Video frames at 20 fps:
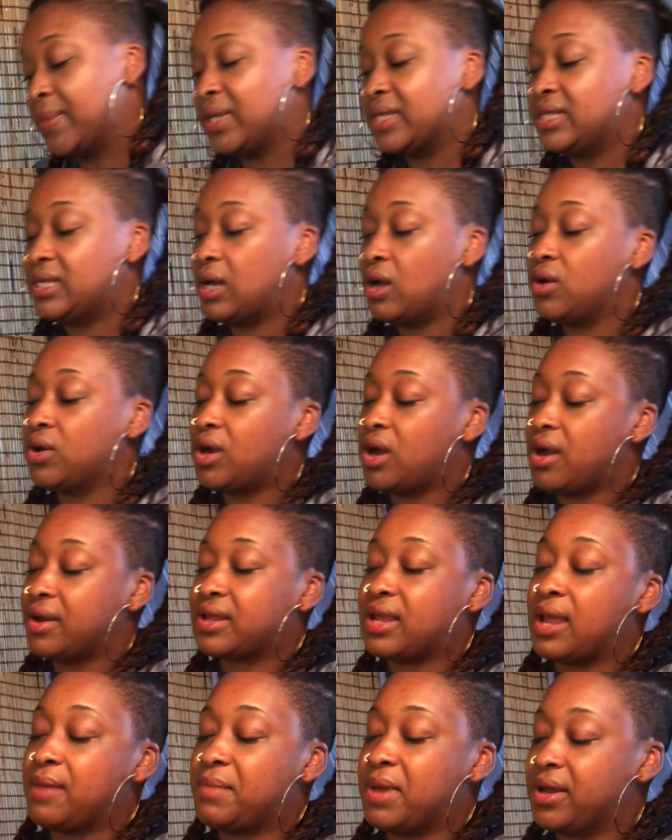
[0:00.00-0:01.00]
The tower
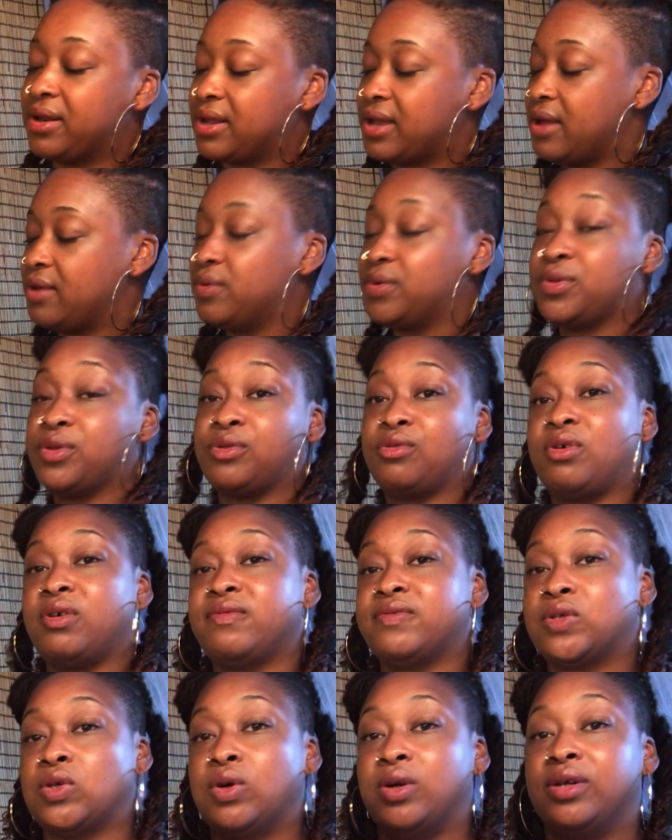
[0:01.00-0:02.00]
card came out again with the Three
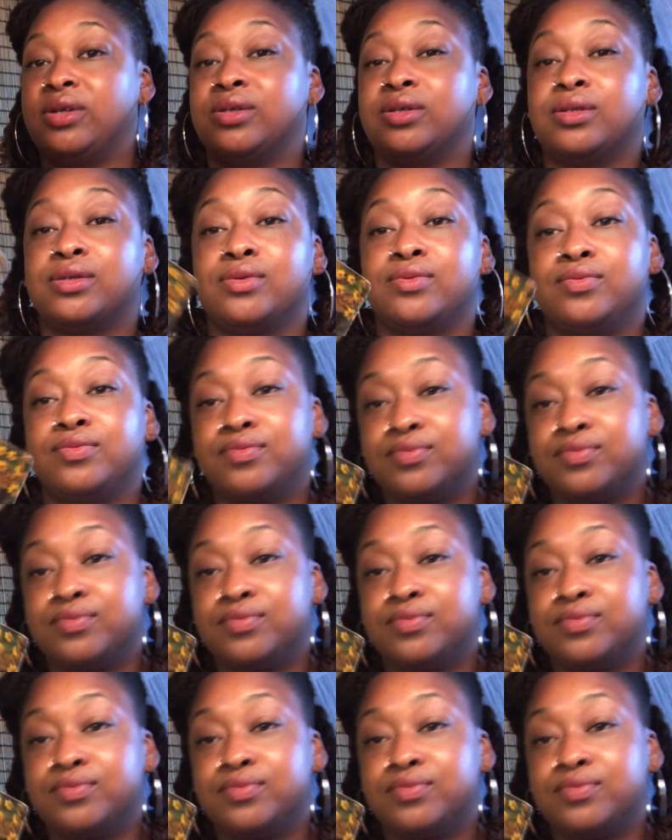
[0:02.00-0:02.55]
of Swords.